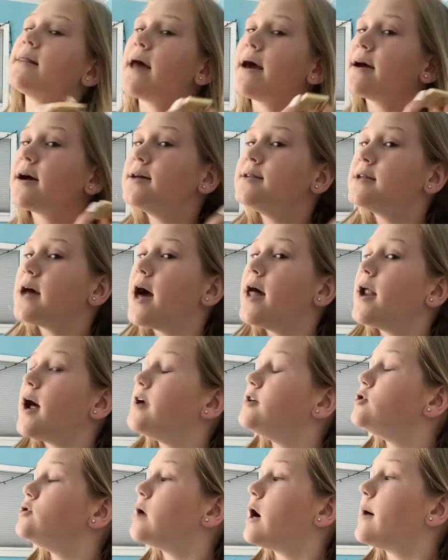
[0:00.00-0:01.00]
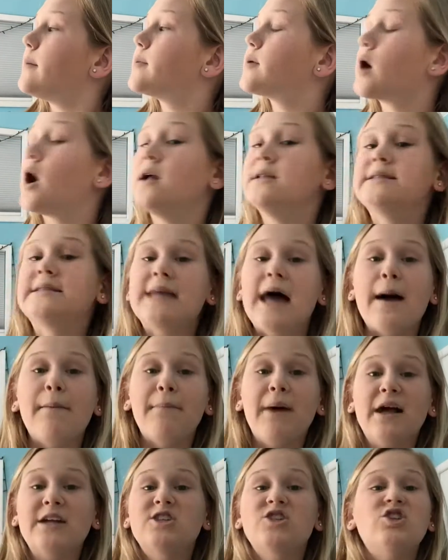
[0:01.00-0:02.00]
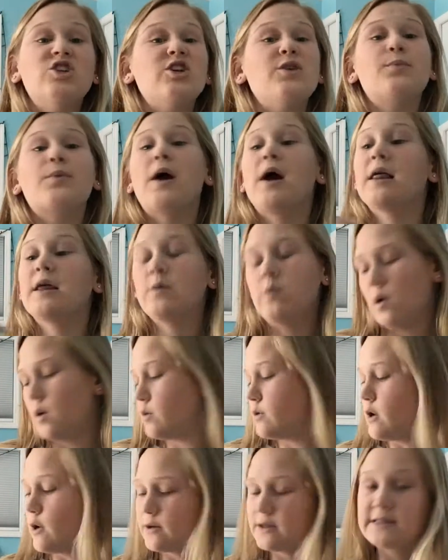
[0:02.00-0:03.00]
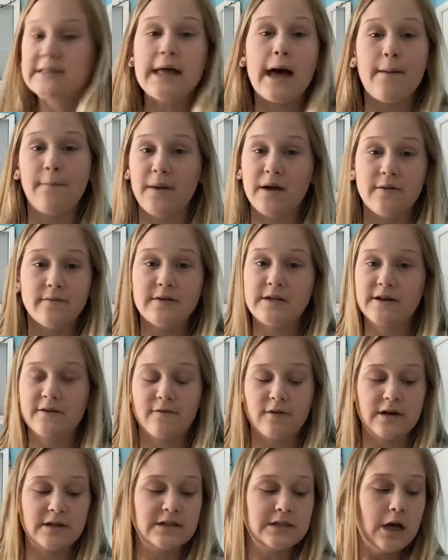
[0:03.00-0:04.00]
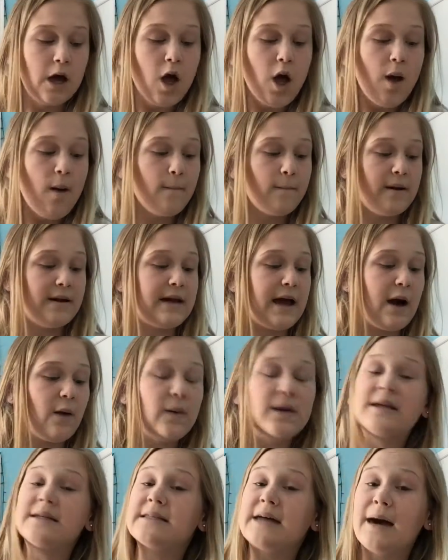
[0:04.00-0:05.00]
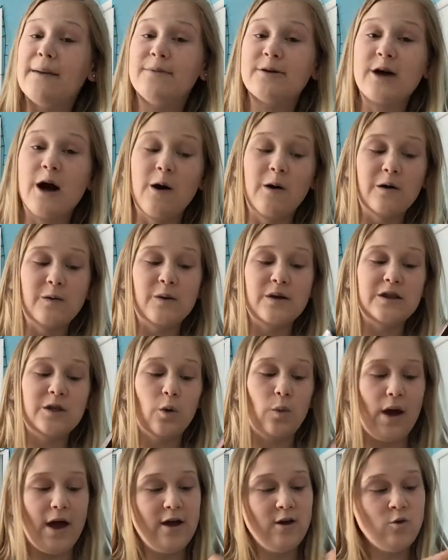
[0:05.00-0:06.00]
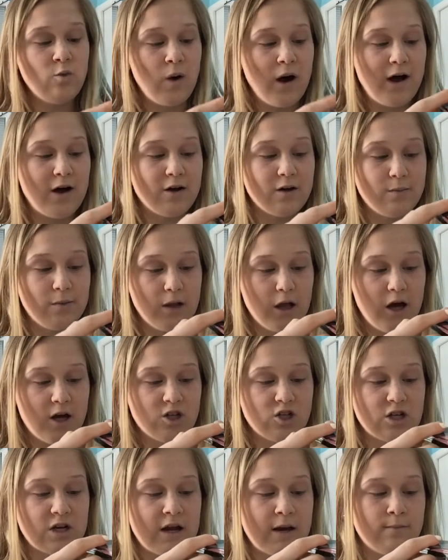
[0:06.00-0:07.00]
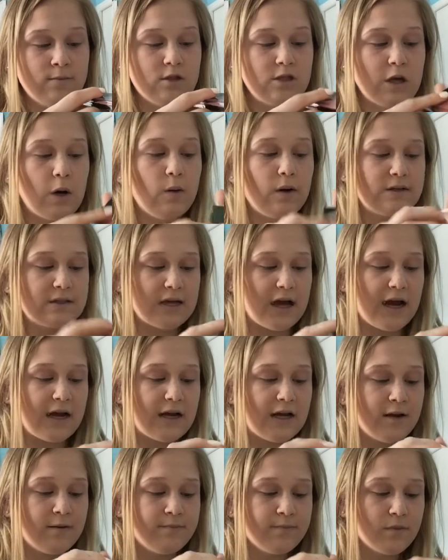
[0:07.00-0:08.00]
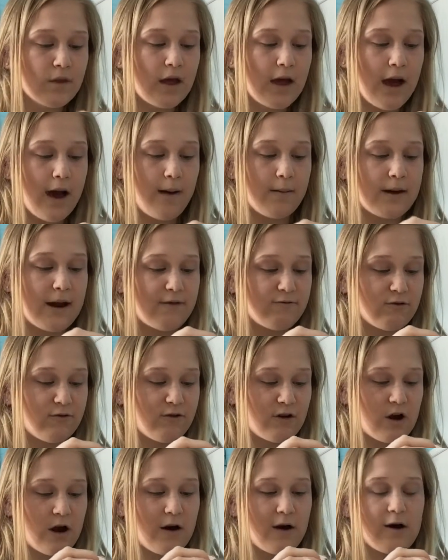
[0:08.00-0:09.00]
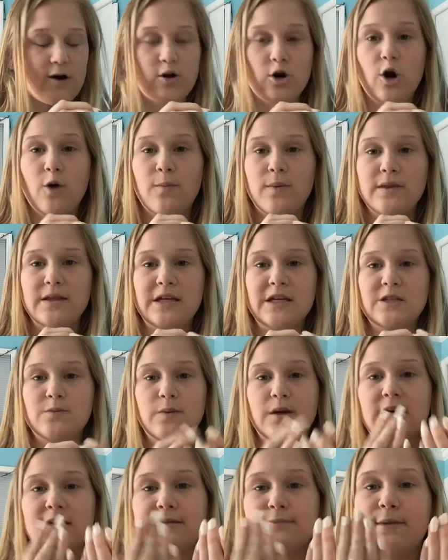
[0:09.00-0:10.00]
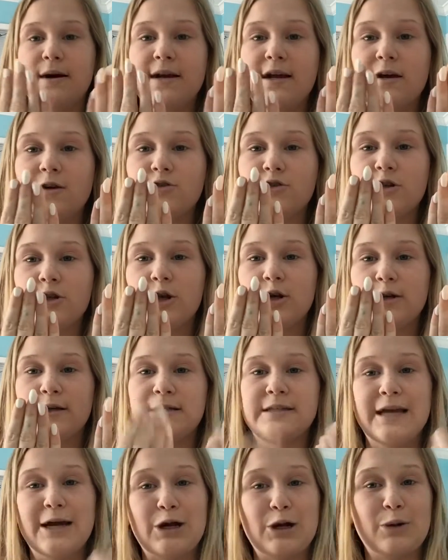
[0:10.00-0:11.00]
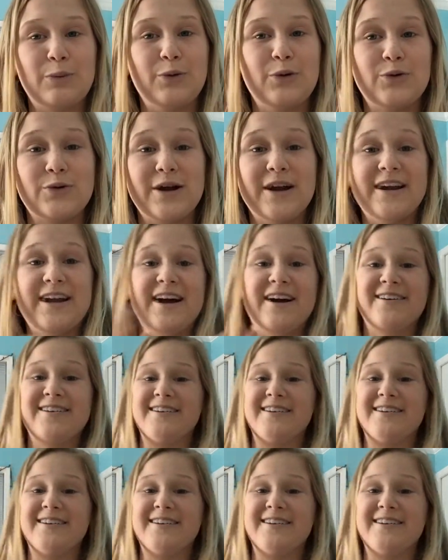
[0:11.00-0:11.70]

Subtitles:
Like I said, I do not bronze that much, so you probably won't notice that big of a difference. But now it is time to go in with the Wet n Wild blush, and I'm so excited. I'm gonna have to figure out how to open these because my nails are looking terrible right now.